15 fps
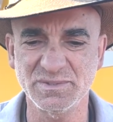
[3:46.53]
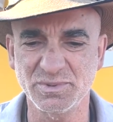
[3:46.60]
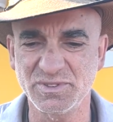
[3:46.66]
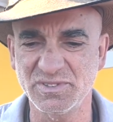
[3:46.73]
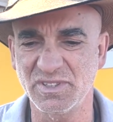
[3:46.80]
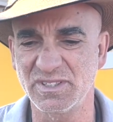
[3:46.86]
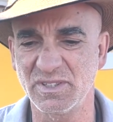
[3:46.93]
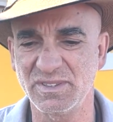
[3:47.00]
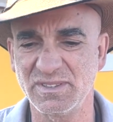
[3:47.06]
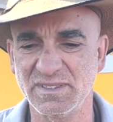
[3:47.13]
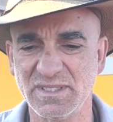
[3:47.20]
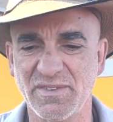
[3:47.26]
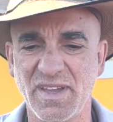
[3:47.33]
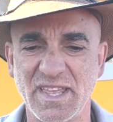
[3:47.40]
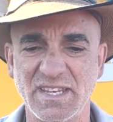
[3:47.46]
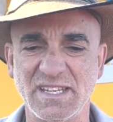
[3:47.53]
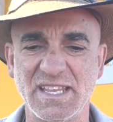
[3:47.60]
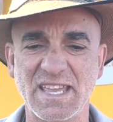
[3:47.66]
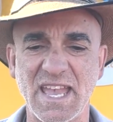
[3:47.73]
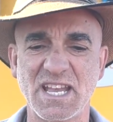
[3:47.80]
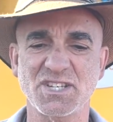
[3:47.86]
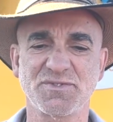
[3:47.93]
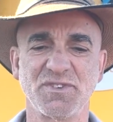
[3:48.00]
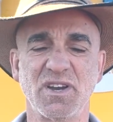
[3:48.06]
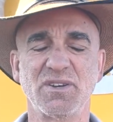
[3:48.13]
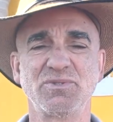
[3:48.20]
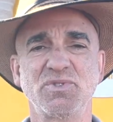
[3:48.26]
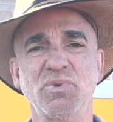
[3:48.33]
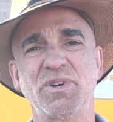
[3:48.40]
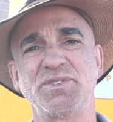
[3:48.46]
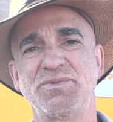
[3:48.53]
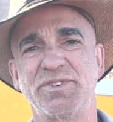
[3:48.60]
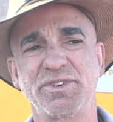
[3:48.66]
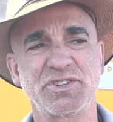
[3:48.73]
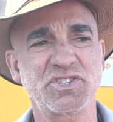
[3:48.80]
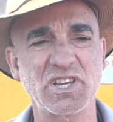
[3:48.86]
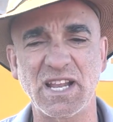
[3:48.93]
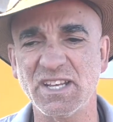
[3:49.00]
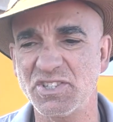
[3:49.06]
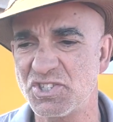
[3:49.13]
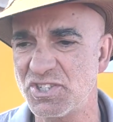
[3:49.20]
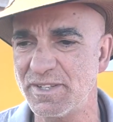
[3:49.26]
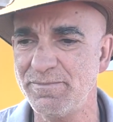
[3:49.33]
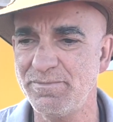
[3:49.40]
We certainly never had any cash flow. It was always very challenging.